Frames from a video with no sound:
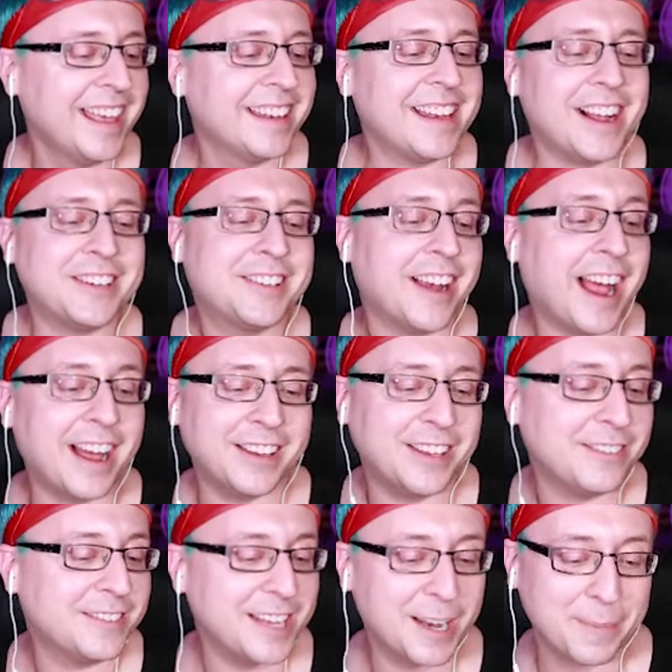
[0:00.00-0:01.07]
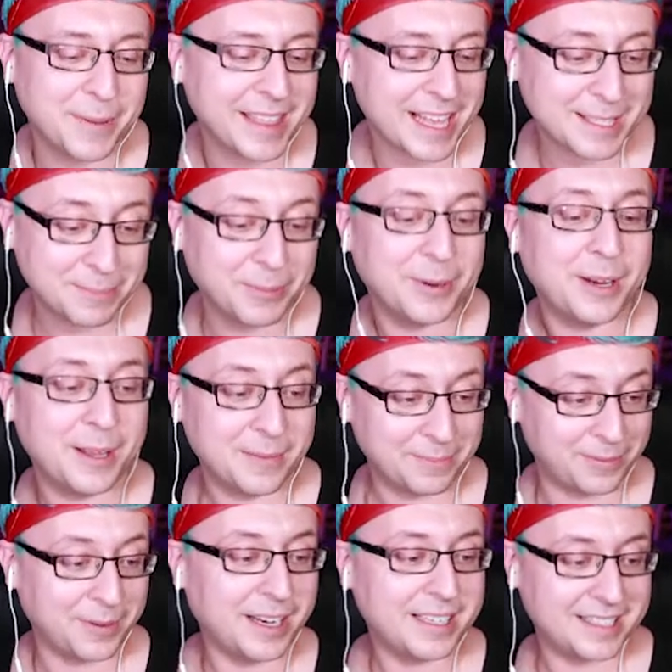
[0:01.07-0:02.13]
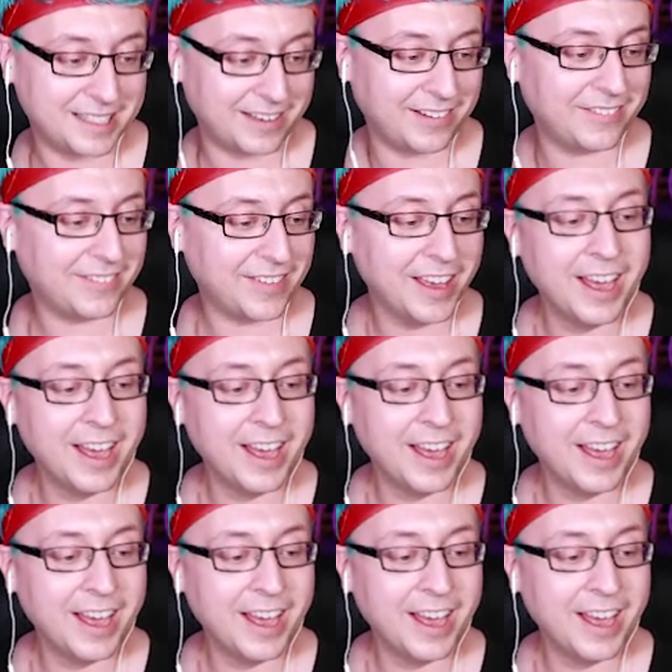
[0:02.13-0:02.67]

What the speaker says: Not sure how you did it, but that's pretty impressive.